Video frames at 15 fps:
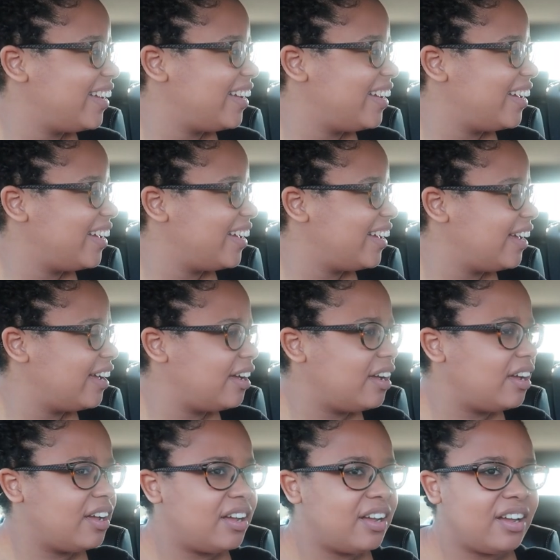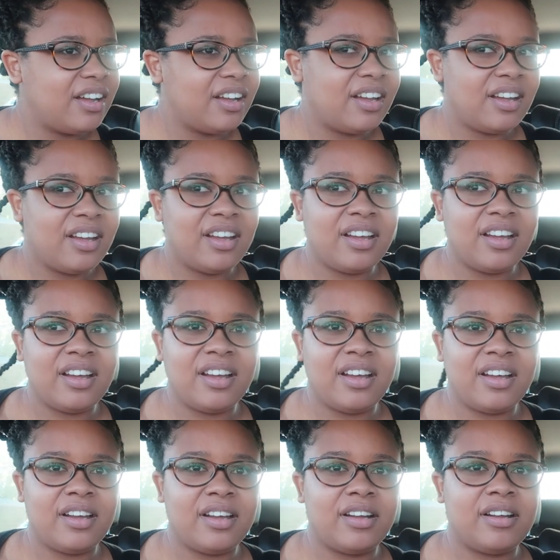
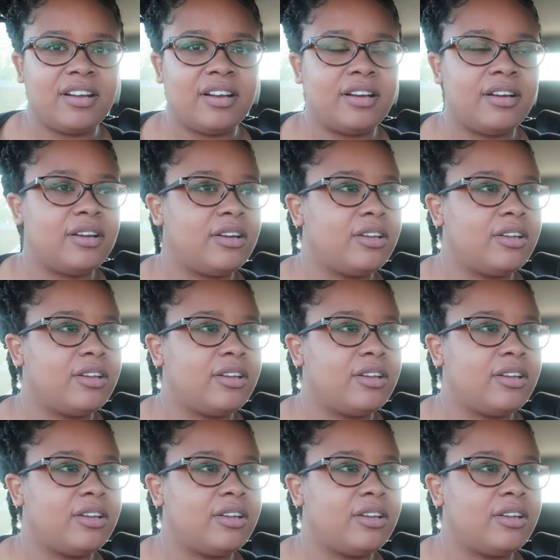[no speech]